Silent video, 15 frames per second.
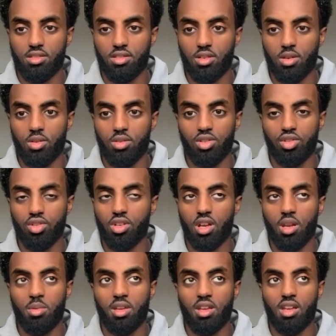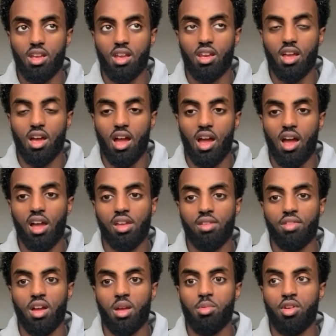So you just got to be in a high
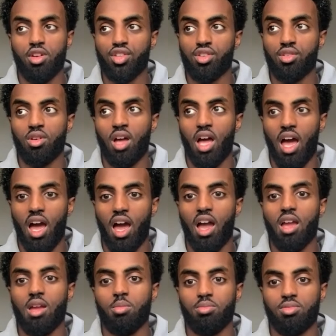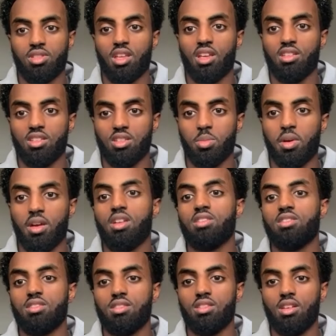vibration or a high status
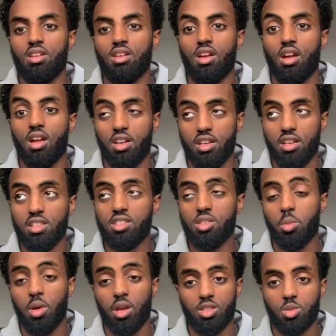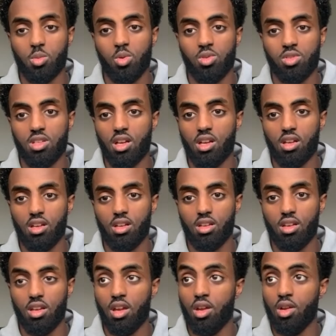person, and need to work towards that
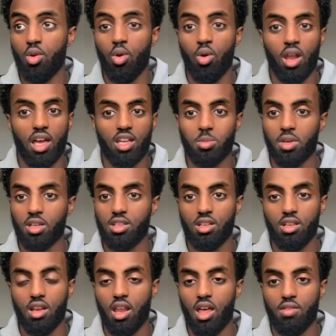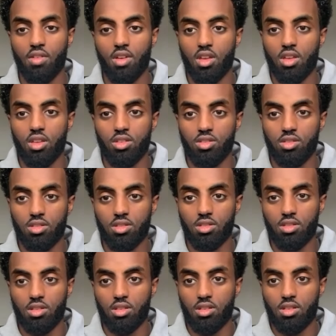in all aspects of your life.
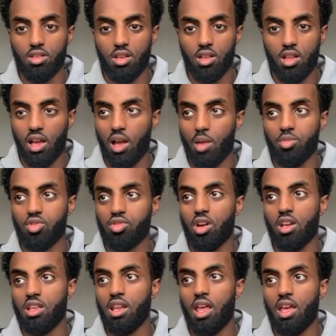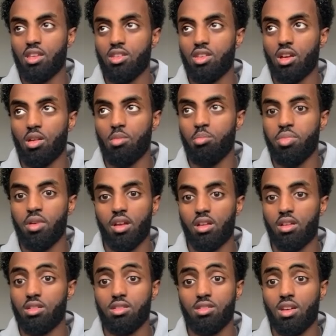Like, I'm sorry, like, you can be,
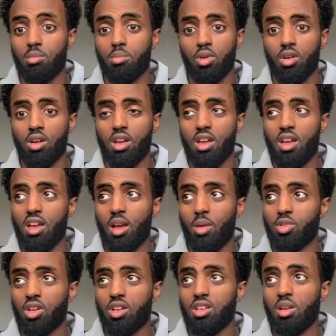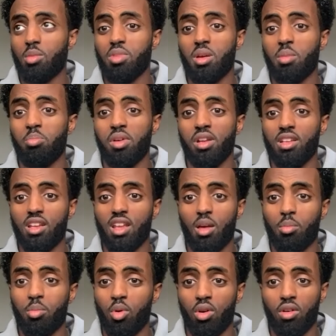yeah, but I'm sorry, you can be a
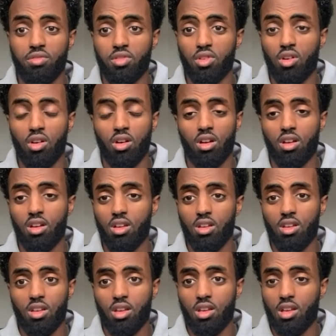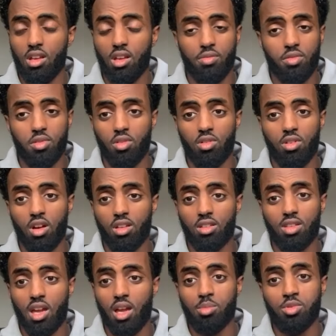billionaire, but if you've got
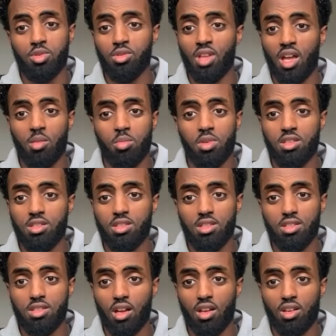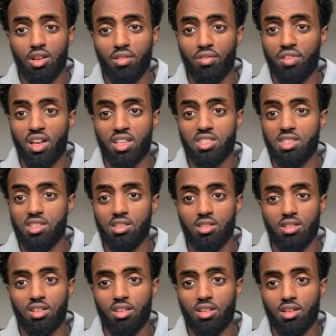type 2 diabetes and you're fatty
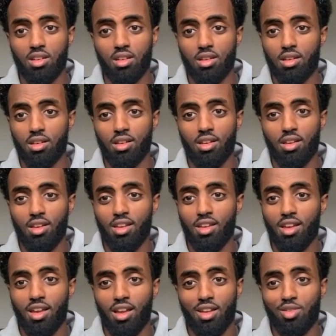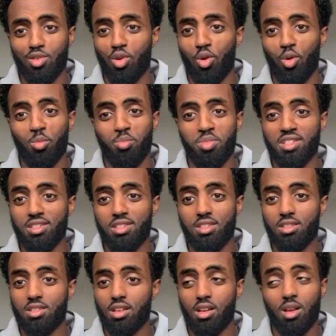and you're
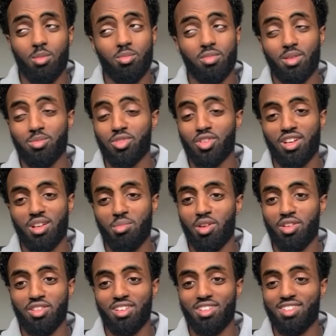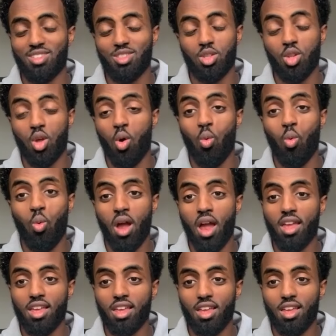obese, I'm sorry, but yeah, there's no
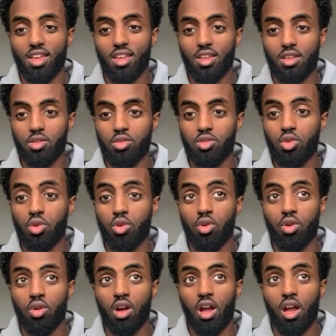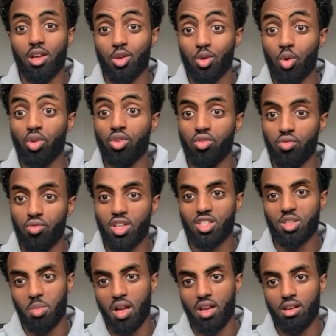way you're a good
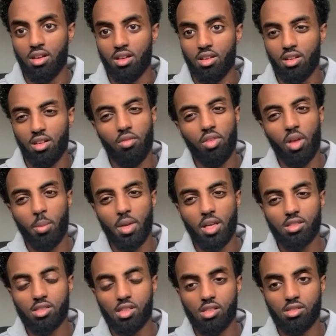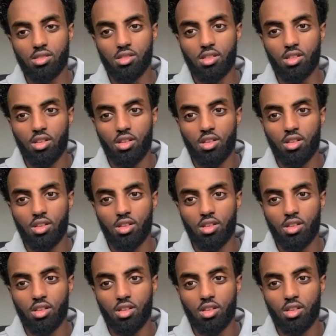rich man, if that makes sense.